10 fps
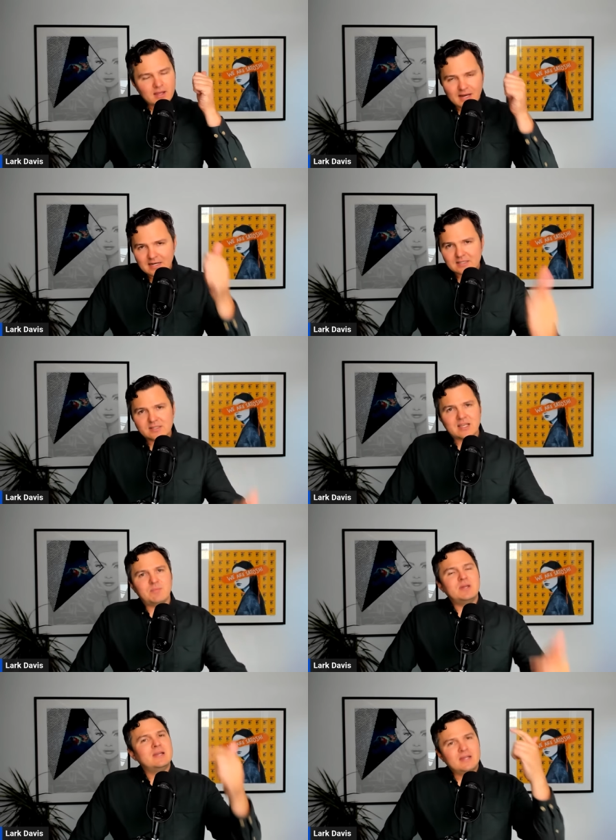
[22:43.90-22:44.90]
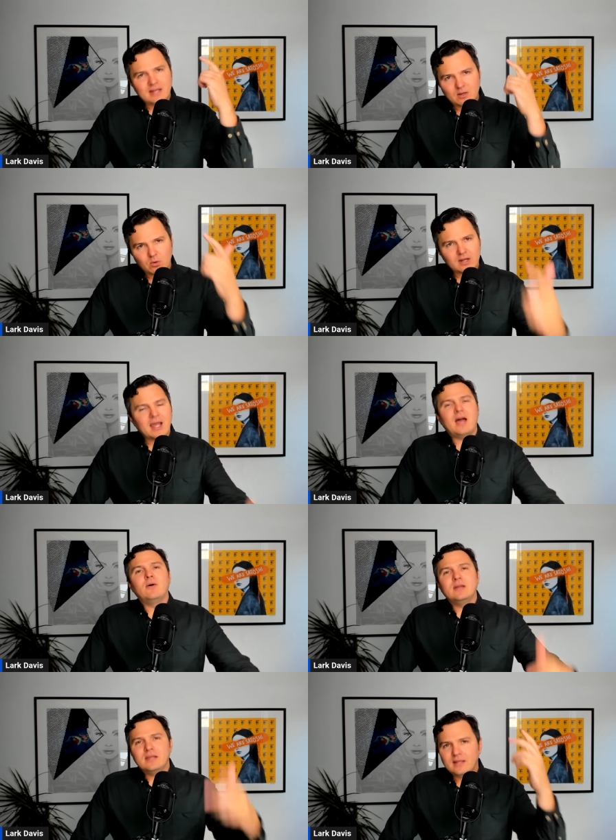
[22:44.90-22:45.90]
You need to sleep. You need to work
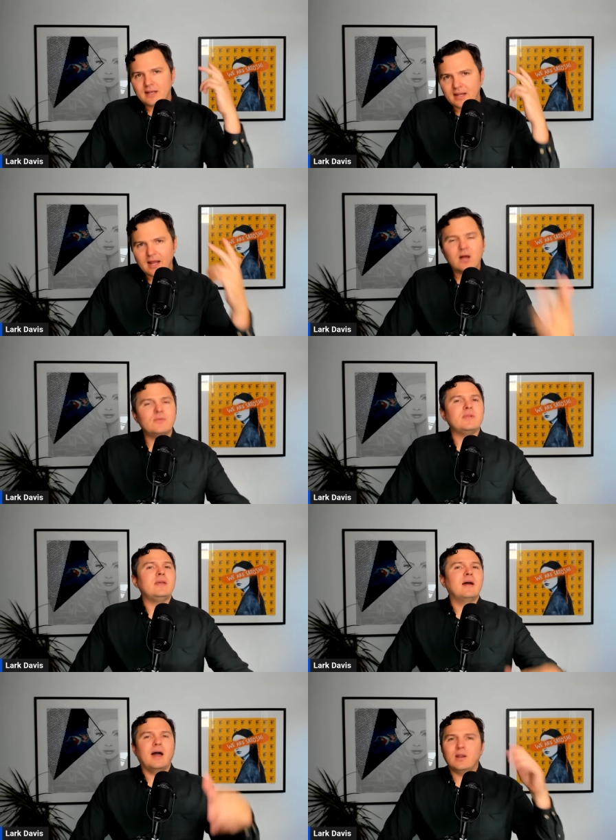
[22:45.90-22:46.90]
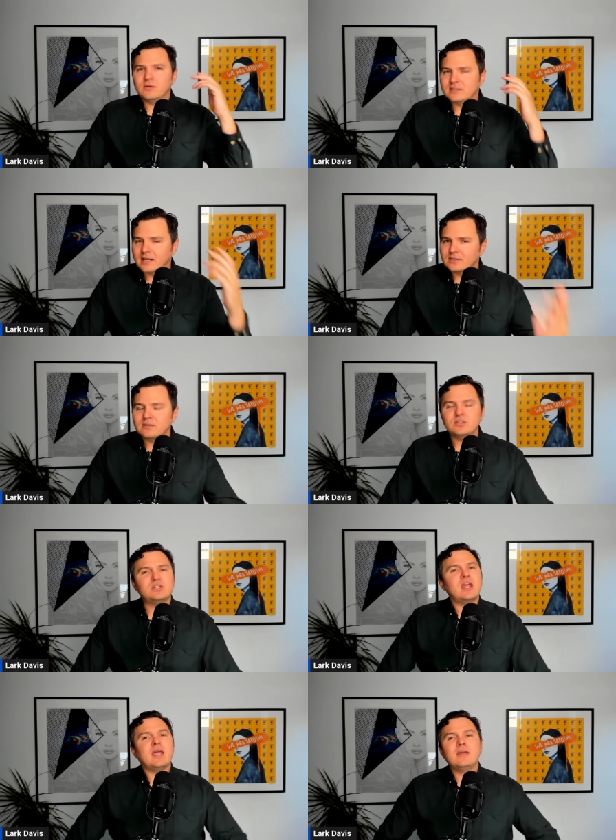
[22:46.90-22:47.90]
out. You need to eat healthy. I know it sounds
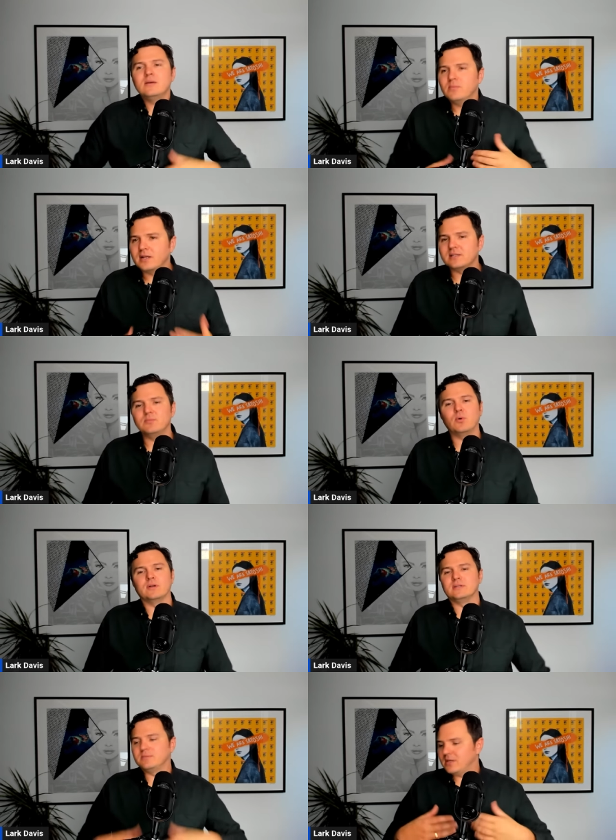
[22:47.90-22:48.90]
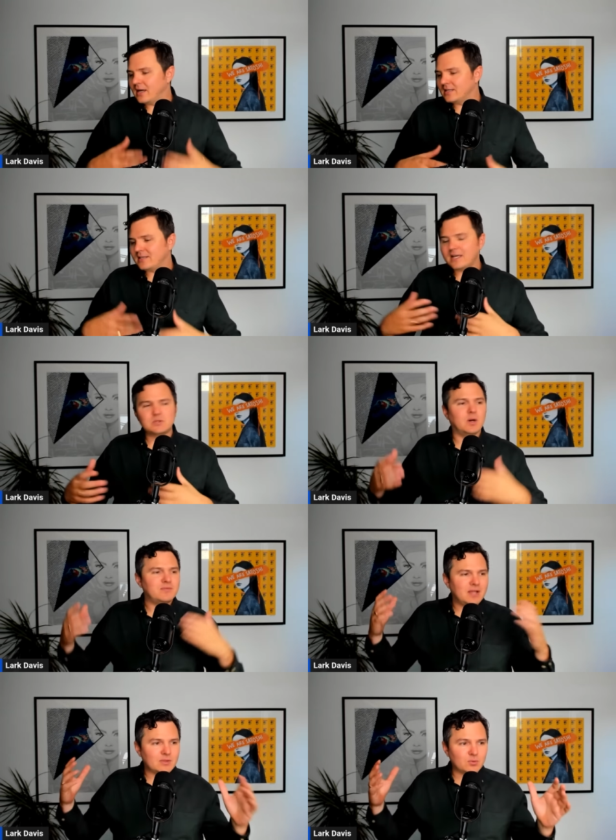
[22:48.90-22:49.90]
cliche, but it's important, because guess what? If you
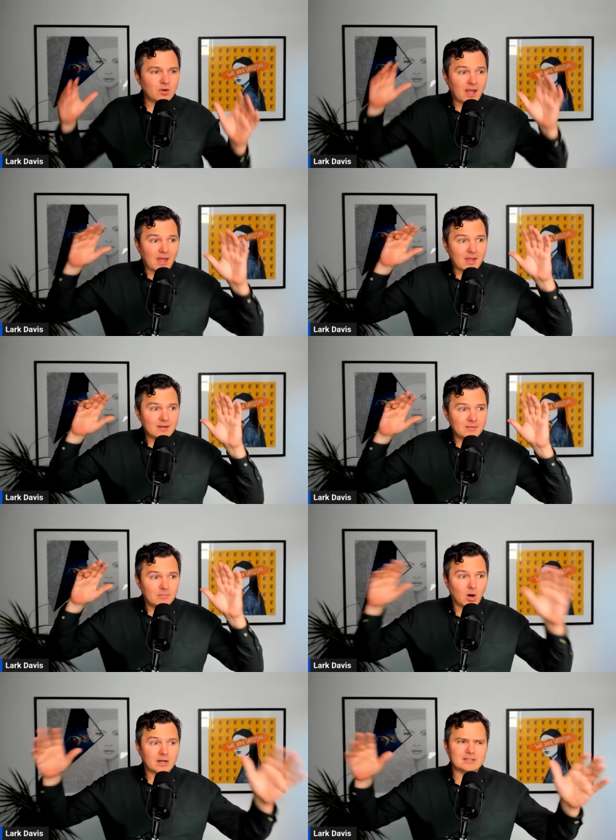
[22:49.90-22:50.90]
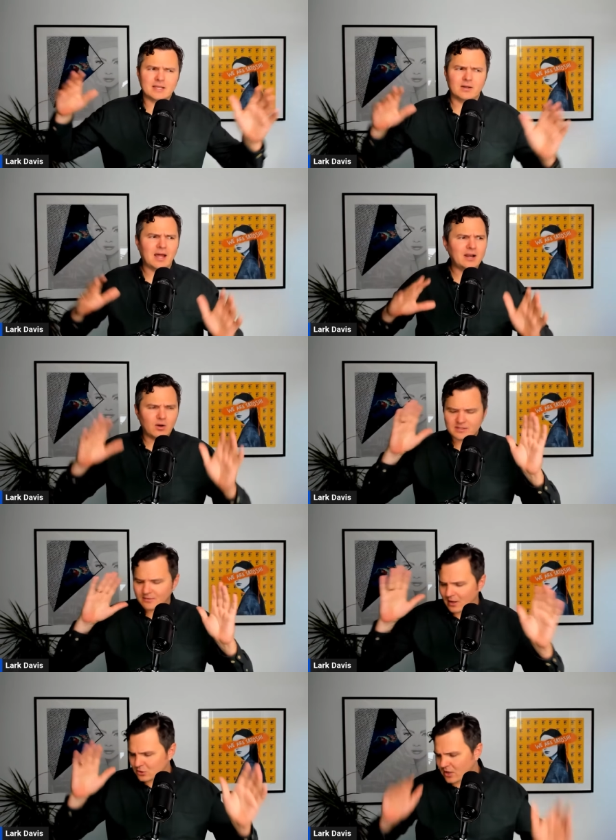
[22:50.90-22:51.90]
get through a market cycle, and I know
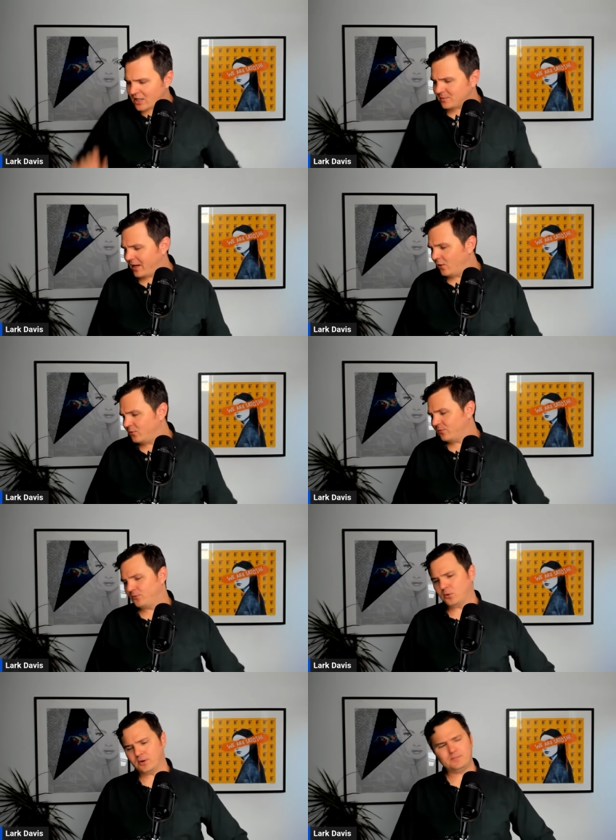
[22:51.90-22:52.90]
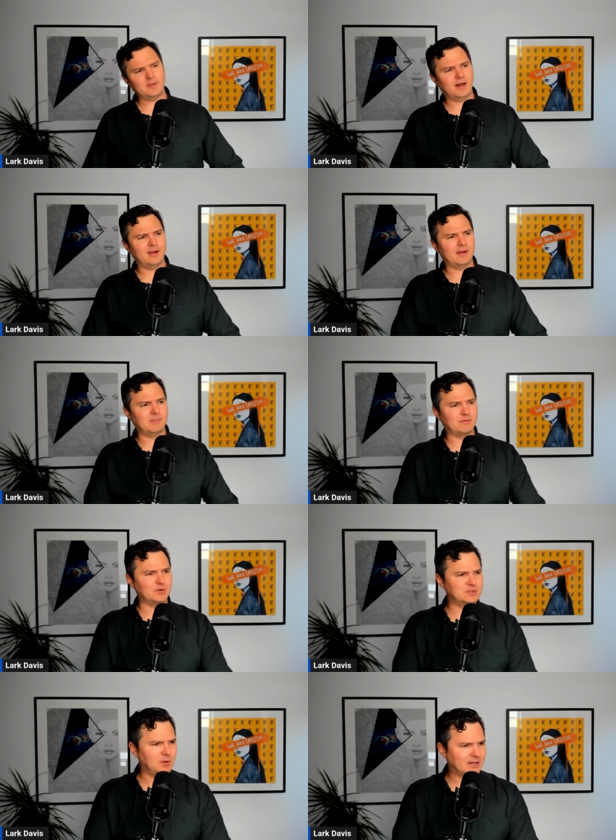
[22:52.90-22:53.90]
because I, I trashed my health before on a, my
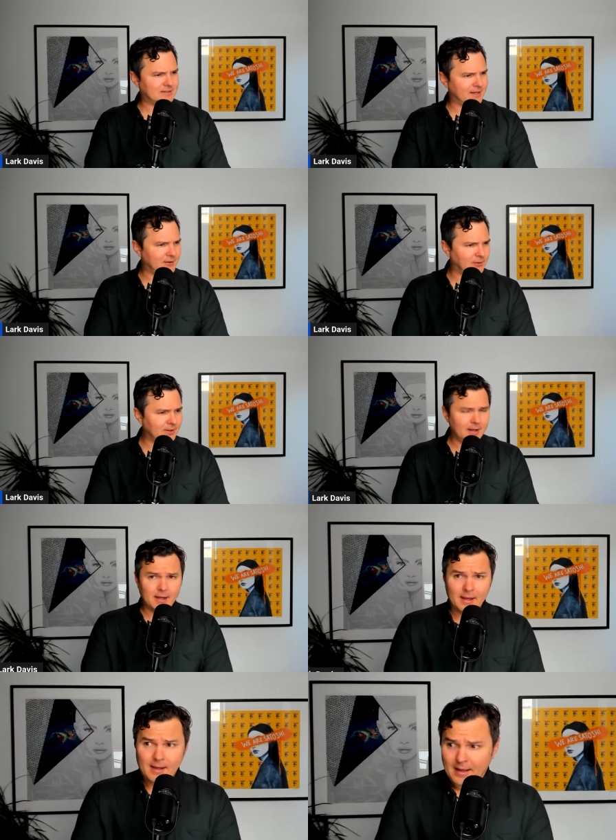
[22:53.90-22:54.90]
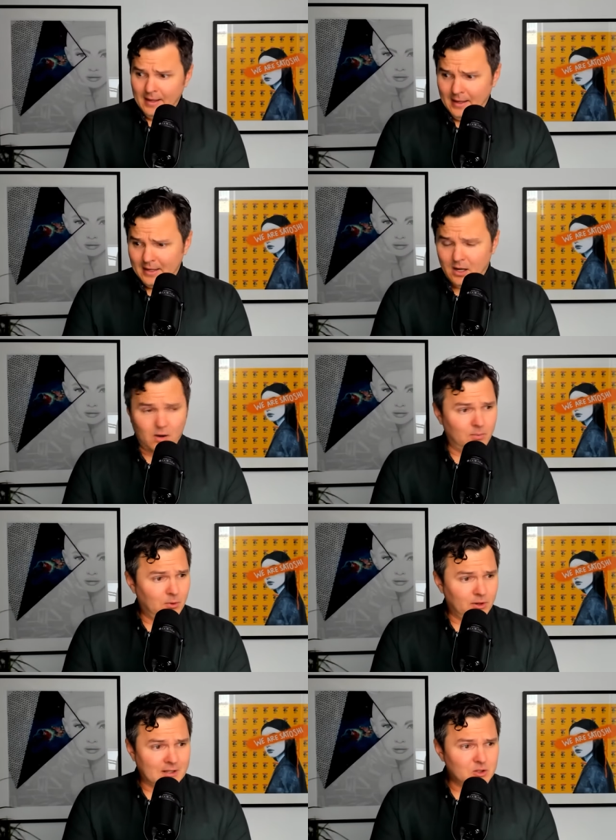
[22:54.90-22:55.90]
first market cycle, you know,
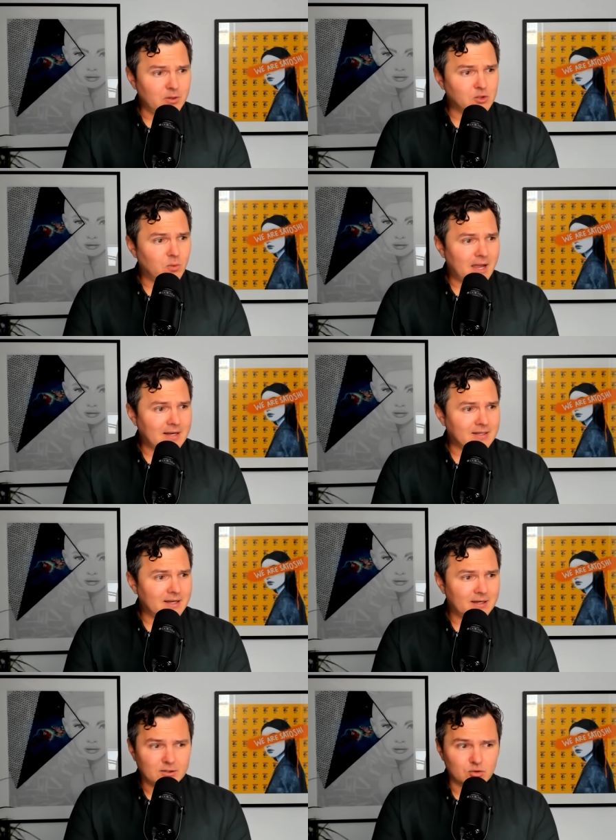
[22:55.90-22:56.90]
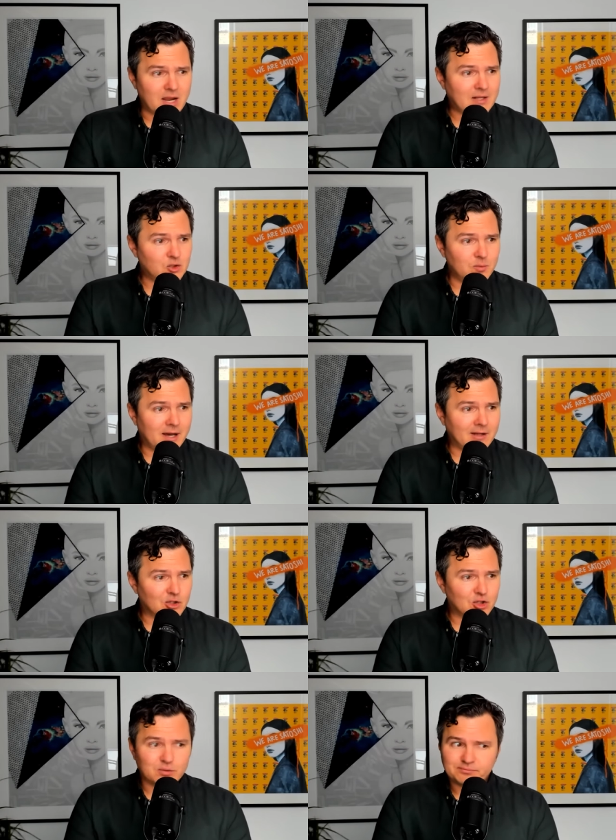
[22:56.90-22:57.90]
put on too much weight, drank too
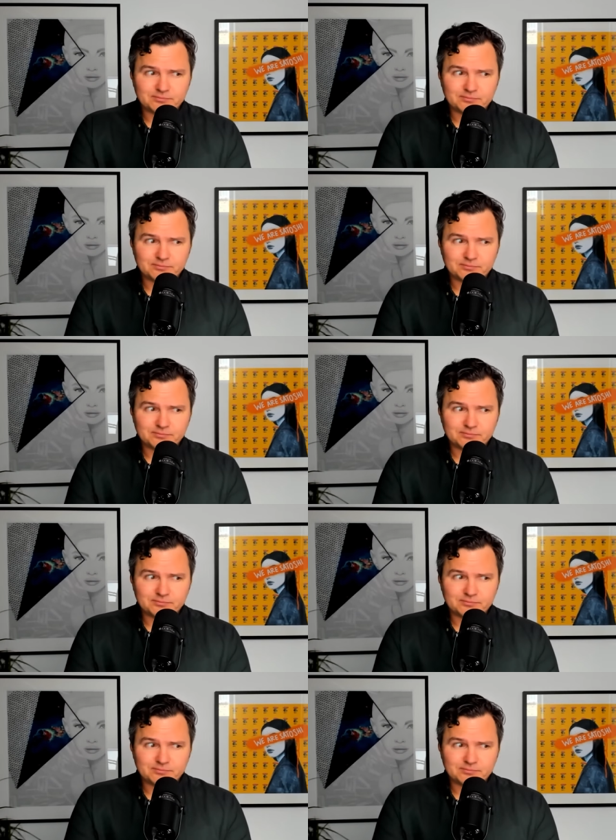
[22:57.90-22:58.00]
much,